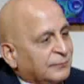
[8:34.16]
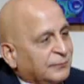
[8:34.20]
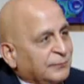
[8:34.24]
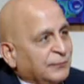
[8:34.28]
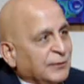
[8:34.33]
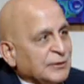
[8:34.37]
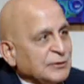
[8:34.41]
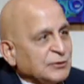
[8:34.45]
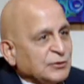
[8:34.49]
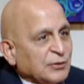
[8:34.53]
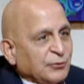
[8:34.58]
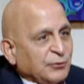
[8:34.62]

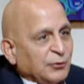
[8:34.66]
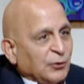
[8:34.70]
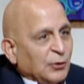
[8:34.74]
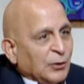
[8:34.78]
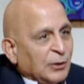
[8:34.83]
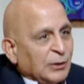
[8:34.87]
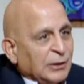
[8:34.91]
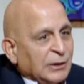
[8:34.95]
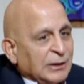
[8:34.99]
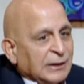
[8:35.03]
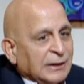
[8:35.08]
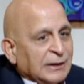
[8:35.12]
first of
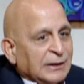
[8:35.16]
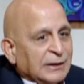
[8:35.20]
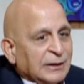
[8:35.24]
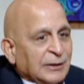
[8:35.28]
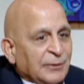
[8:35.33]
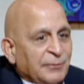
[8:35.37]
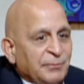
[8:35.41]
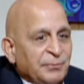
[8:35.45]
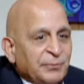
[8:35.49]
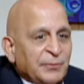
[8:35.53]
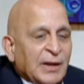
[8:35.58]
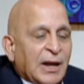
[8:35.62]
all,
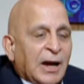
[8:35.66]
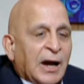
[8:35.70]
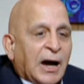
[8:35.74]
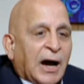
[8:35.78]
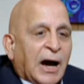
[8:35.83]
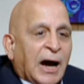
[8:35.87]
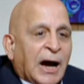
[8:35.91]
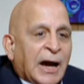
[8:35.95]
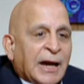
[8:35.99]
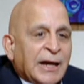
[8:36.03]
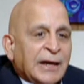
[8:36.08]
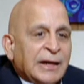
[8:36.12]
um,
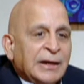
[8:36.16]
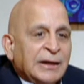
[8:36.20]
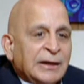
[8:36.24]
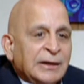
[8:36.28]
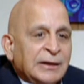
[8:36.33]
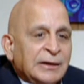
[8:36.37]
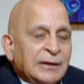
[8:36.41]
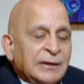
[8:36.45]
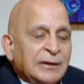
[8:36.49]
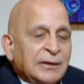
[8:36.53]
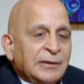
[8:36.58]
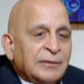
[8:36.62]

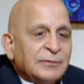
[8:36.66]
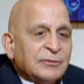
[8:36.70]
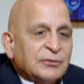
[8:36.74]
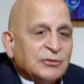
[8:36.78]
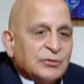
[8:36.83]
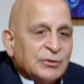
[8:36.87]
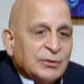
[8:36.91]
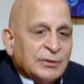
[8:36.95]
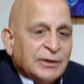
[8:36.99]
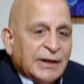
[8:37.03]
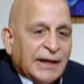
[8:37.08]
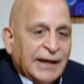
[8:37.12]
I
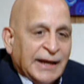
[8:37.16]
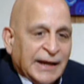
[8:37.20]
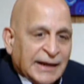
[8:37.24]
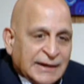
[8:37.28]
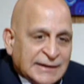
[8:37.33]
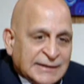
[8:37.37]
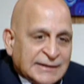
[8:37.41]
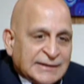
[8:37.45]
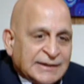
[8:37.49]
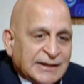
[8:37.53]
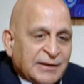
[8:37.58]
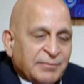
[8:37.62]
should
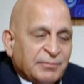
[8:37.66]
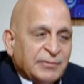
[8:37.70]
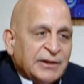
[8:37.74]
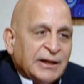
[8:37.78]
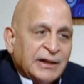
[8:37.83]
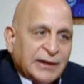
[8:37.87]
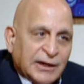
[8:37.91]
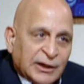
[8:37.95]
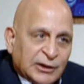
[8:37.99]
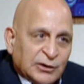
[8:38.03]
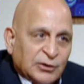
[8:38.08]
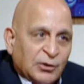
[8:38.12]
accept
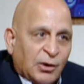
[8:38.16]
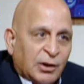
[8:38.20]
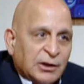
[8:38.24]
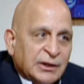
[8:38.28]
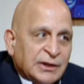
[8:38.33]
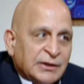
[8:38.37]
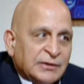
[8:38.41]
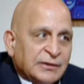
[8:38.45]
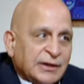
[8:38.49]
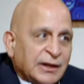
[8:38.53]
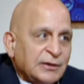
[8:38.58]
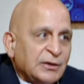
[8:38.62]
and
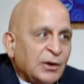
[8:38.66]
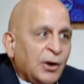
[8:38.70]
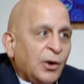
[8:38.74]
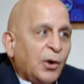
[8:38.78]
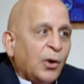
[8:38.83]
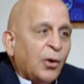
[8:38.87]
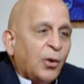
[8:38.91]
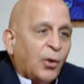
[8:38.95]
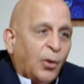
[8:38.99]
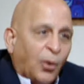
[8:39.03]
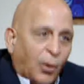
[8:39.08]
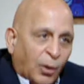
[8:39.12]
acknowledge that
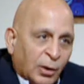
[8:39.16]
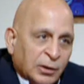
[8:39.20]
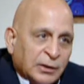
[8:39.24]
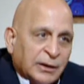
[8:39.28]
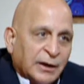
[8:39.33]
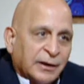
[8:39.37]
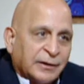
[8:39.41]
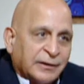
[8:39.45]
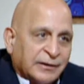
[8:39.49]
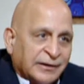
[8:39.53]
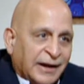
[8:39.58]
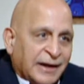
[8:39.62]
all
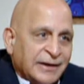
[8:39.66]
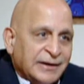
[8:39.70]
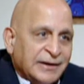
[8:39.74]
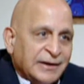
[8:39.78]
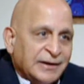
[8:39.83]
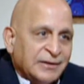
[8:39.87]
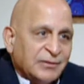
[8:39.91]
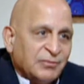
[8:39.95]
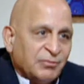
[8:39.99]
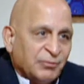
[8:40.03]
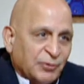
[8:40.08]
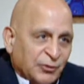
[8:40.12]
the
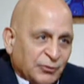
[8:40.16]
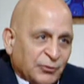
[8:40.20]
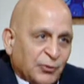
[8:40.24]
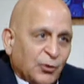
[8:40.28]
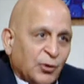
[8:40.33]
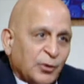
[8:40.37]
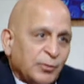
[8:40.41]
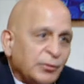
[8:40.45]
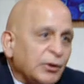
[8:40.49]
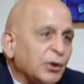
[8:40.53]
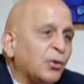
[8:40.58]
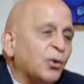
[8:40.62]
credit
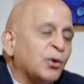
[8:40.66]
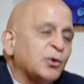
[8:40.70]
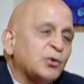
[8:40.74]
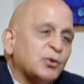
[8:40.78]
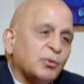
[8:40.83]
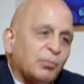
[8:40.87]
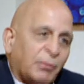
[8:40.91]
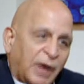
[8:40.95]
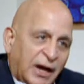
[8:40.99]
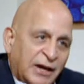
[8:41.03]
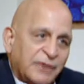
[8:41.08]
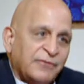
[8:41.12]
before me go
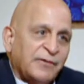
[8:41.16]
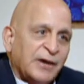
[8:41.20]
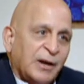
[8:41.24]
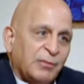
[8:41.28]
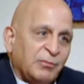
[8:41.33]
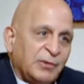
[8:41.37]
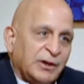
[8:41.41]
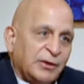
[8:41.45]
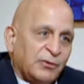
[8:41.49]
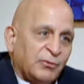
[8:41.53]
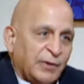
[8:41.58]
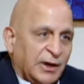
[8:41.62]
to my
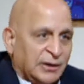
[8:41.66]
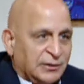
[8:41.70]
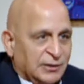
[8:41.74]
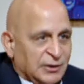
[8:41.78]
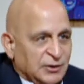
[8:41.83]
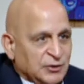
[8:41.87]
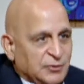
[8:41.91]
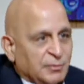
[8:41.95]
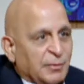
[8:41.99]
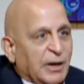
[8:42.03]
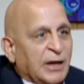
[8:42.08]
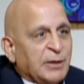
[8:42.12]
family, whether
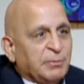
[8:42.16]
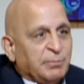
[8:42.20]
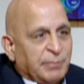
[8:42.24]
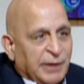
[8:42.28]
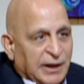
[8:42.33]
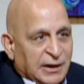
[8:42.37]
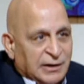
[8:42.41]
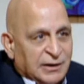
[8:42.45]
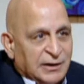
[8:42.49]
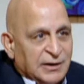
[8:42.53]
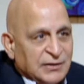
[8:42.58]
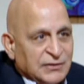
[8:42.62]
it's my
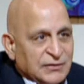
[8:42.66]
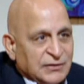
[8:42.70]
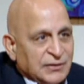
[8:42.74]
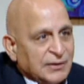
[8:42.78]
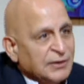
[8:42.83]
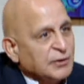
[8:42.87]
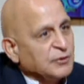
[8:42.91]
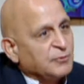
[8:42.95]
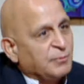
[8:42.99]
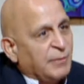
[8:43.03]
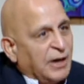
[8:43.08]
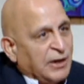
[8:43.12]
parents,
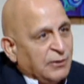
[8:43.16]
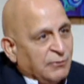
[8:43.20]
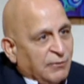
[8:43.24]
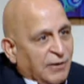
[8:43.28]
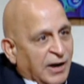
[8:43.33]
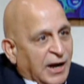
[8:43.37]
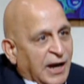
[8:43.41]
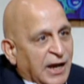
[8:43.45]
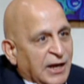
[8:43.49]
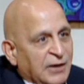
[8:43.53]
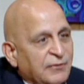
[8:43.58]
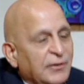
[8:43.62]
yes. it's my
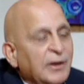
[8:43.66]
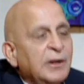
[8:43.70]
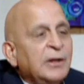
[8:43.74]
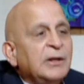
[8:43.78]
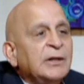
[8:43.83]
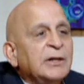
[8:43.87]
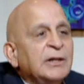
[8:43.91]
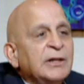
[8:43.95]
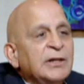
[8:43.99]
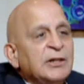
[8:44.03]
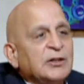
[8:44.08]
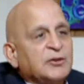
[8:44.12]
wife,
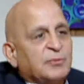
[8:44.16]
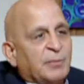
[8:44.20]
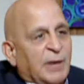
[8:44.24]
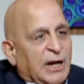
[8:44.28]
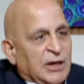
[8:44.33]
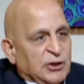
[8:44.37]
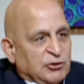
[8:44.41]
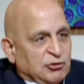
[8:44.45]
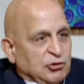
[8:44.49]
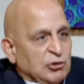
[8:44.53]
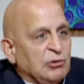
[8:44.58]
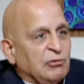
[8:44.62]
it's
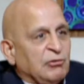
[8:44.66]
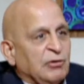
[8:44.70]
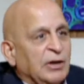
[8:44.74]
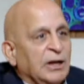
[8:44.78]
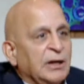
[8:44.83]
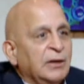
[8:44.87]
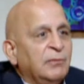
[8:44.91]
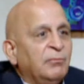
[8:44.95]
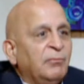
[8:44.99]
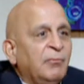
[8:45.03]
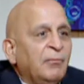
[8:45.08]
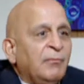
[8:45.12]
my
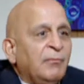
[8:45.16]
children,